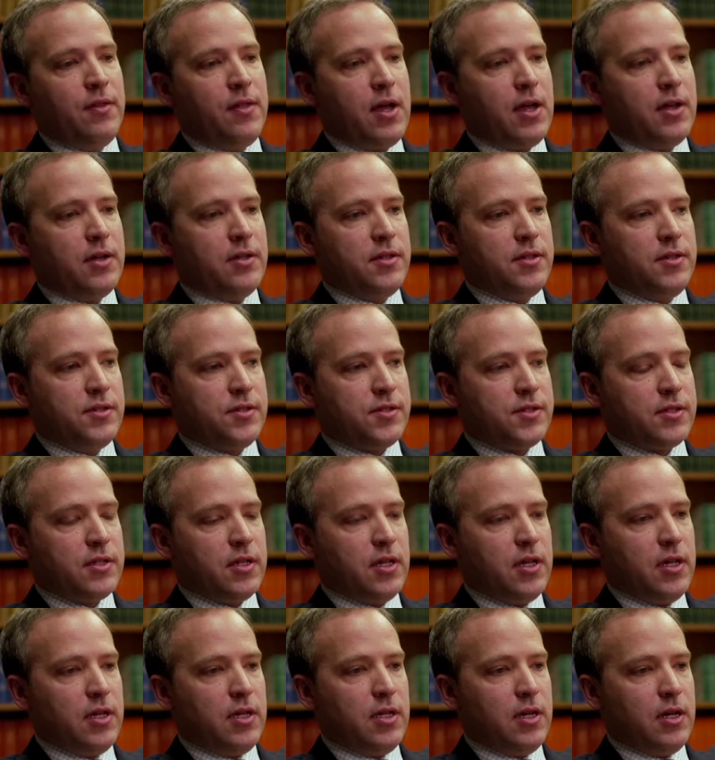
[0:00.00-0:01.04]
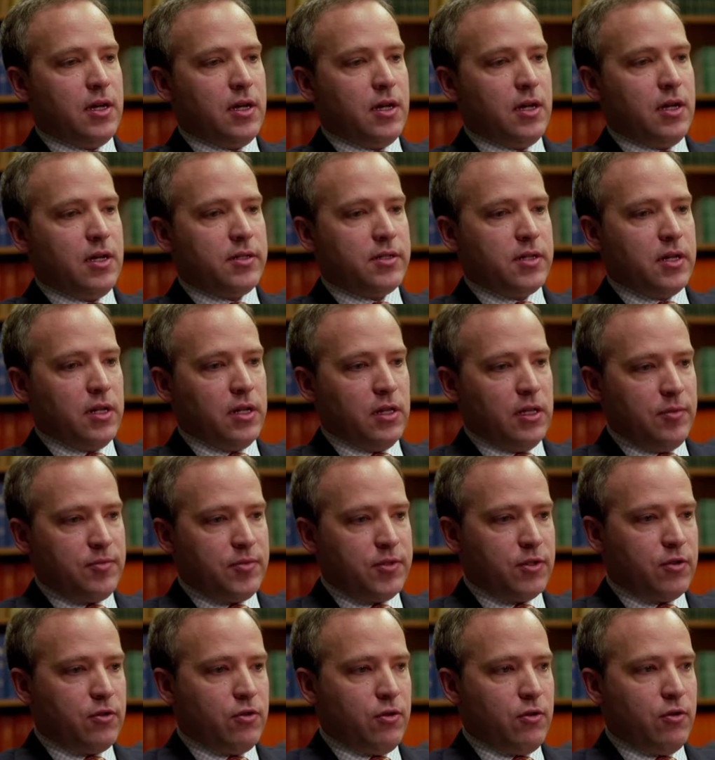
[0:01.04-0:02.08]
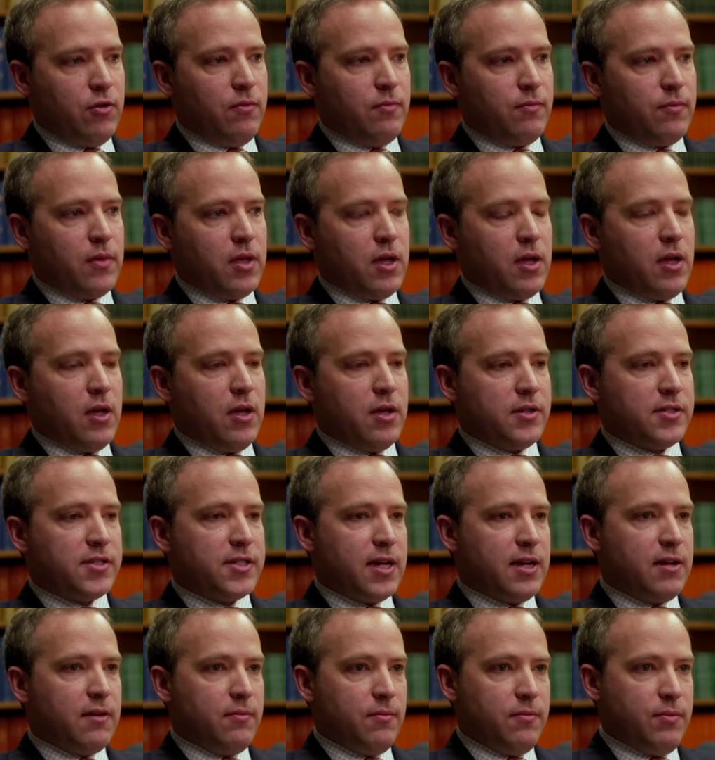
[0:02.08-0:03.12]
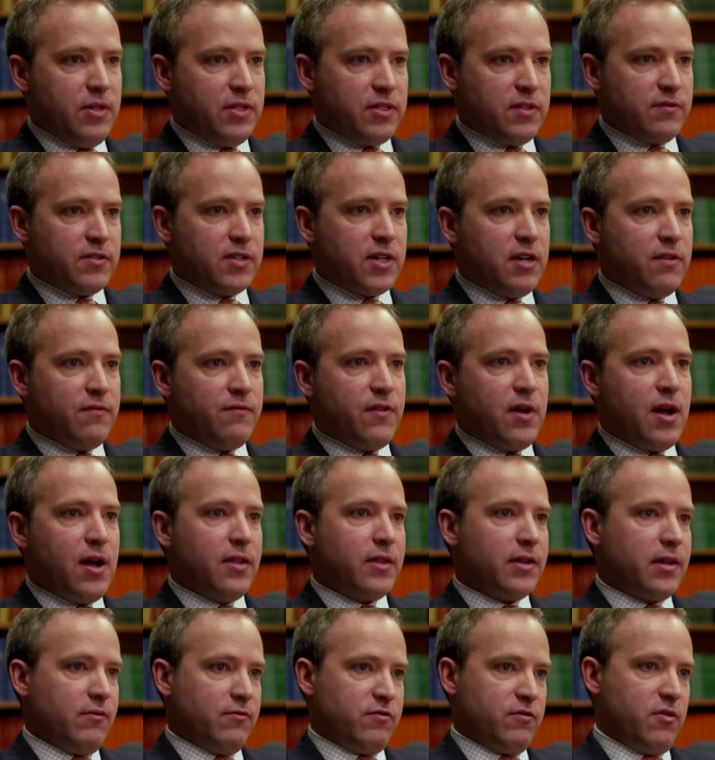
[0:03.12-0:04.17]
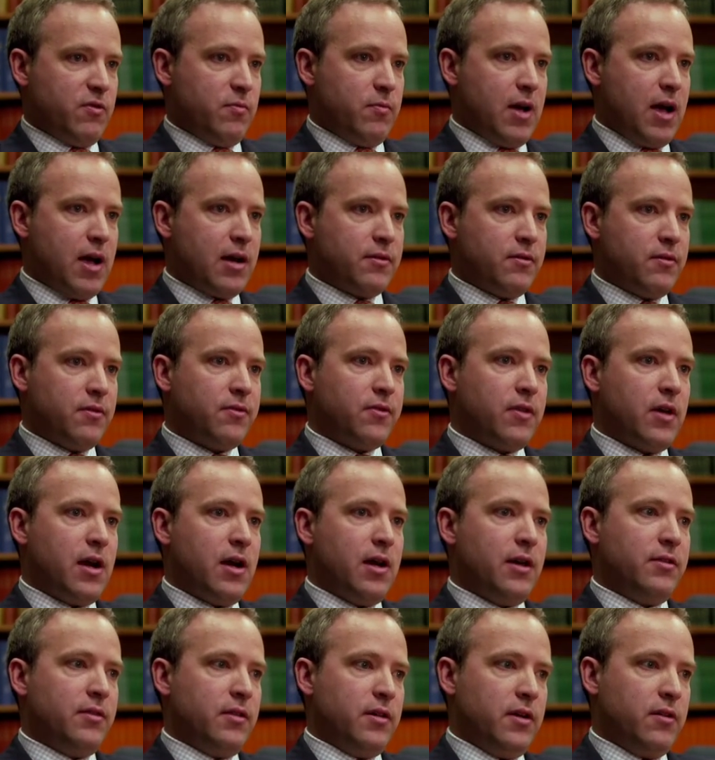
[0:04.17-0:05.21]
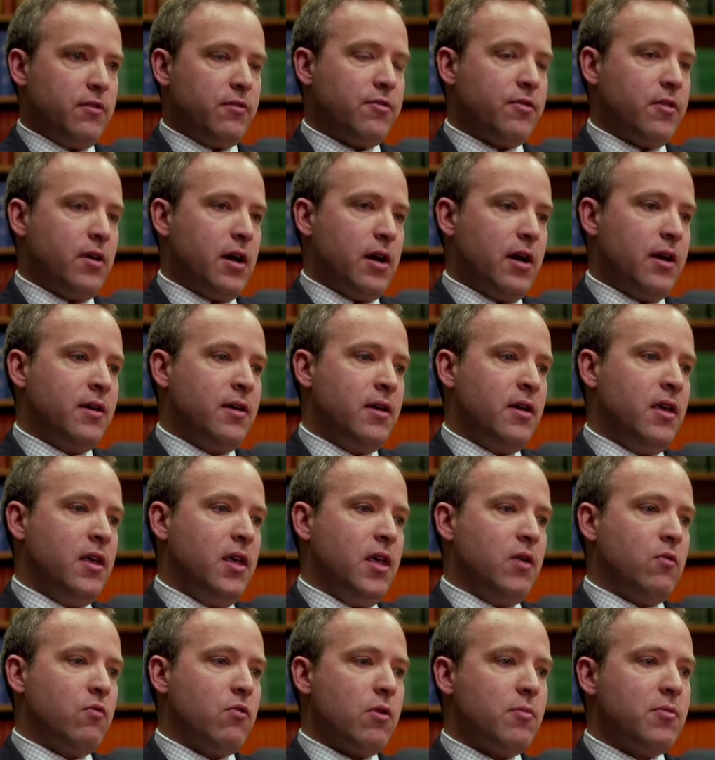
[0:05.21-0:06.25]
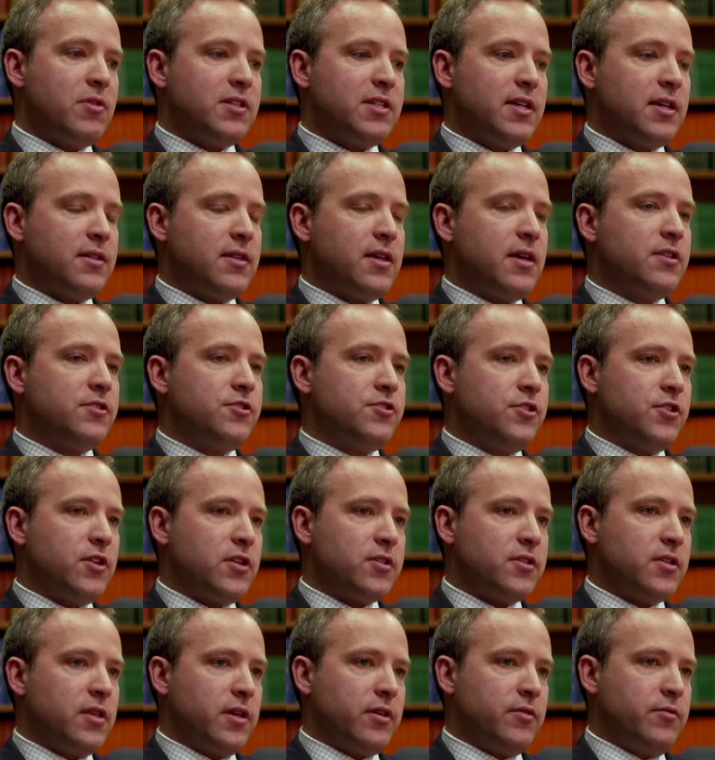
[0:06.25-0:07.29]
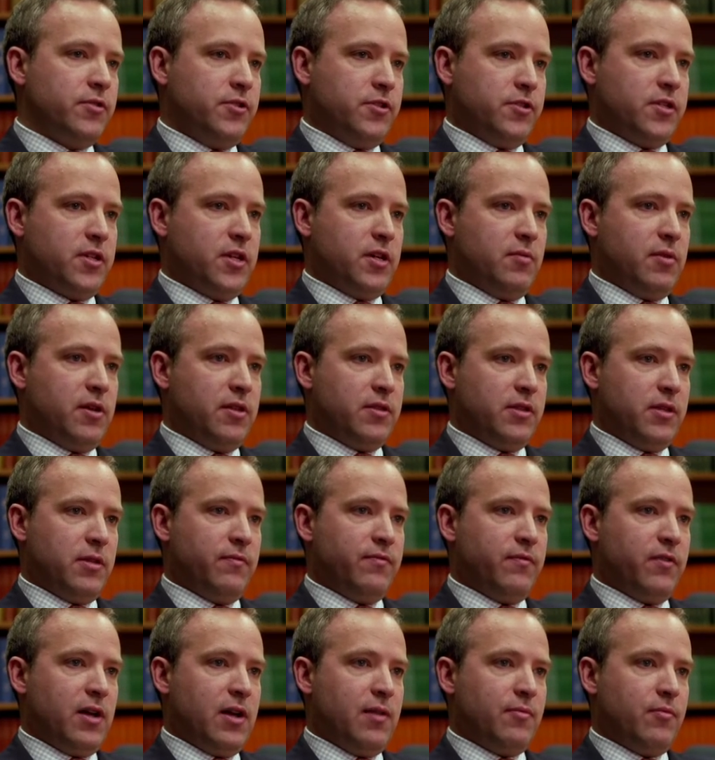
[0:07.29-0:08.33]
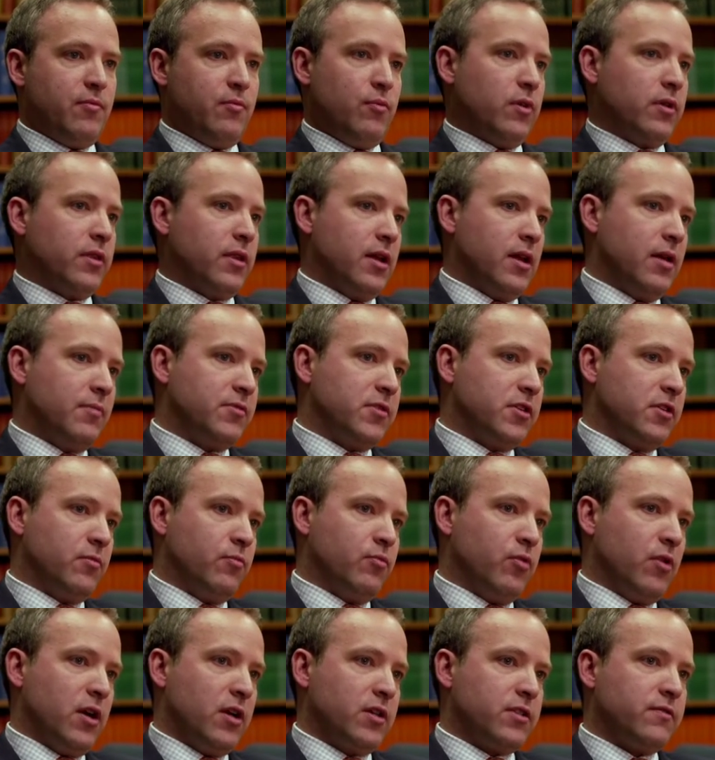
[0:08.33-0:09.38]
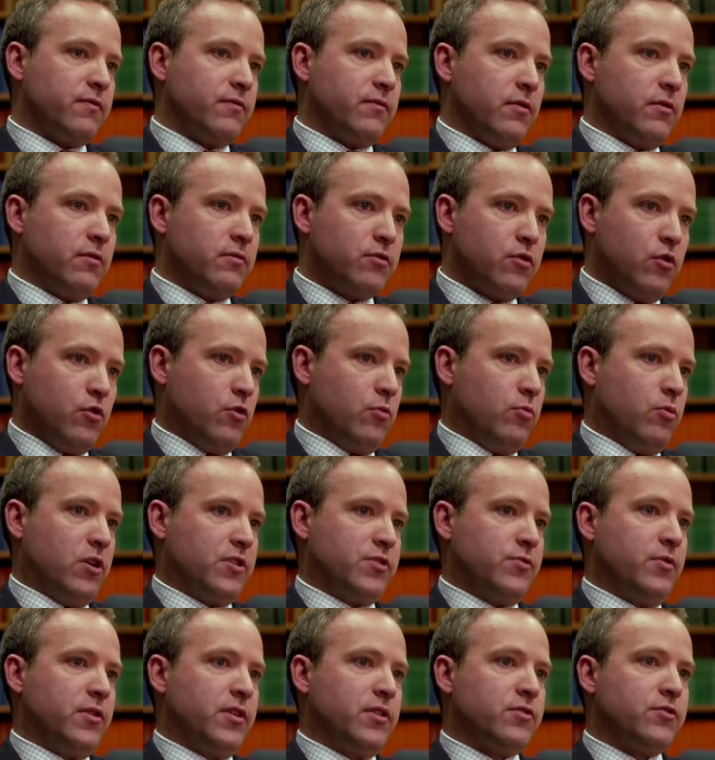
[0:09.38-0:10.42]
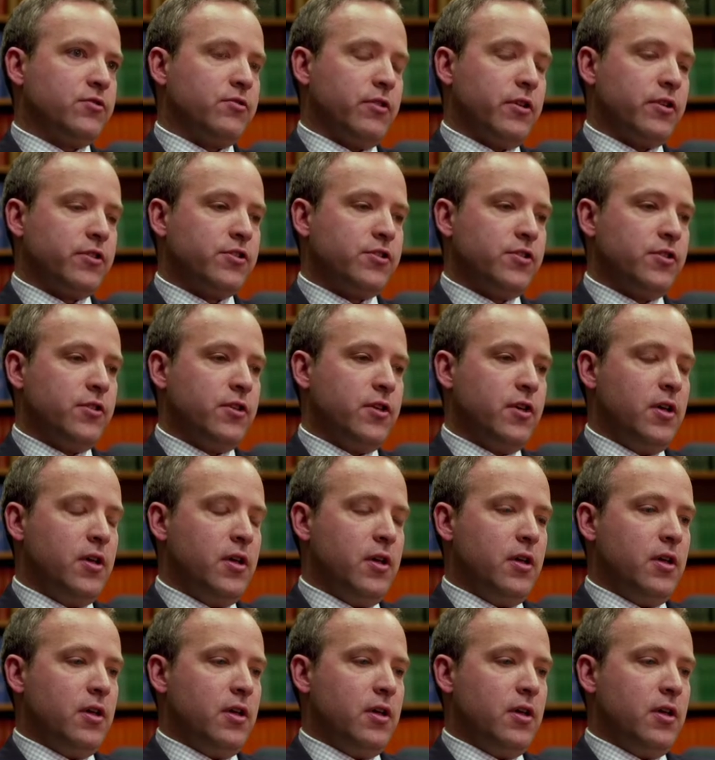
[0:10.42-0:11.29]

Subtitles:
And that is it's an elliptical piece of skin and fat that comes from the back of the thigh and the inner thigh. We're able to take that just like we just said about the deep flap and bring that up to the breast for total breast reconstruction.